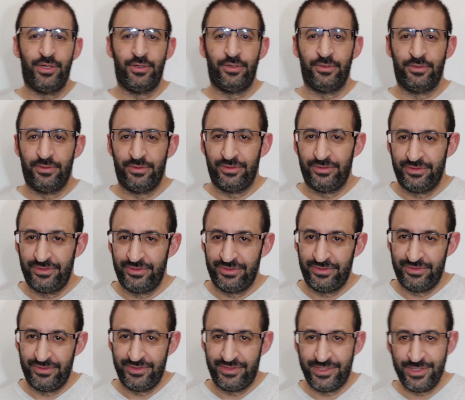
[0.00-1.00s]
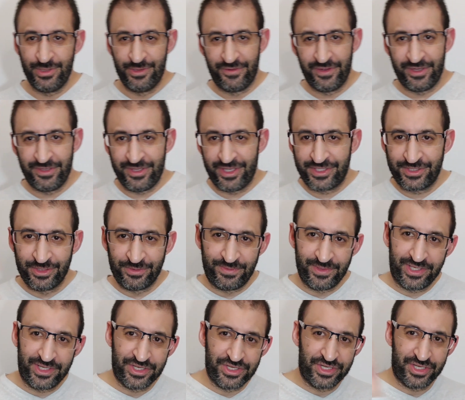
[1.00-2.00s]
So see you in the
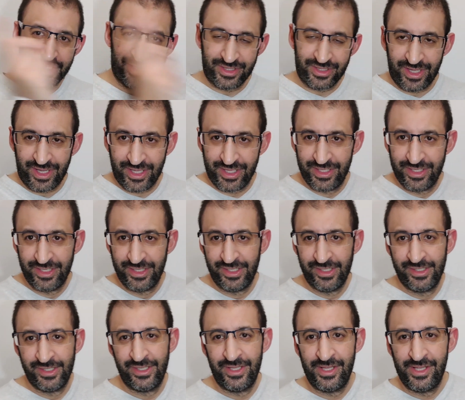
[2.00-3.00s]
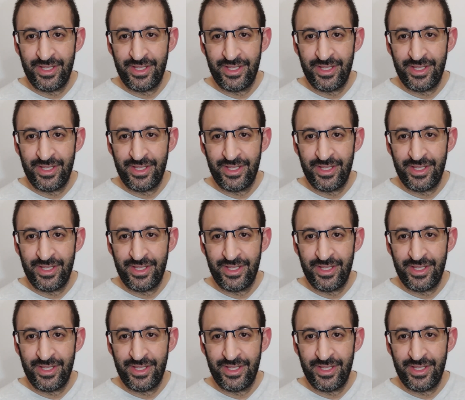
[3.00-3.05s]
next topic, inshallah.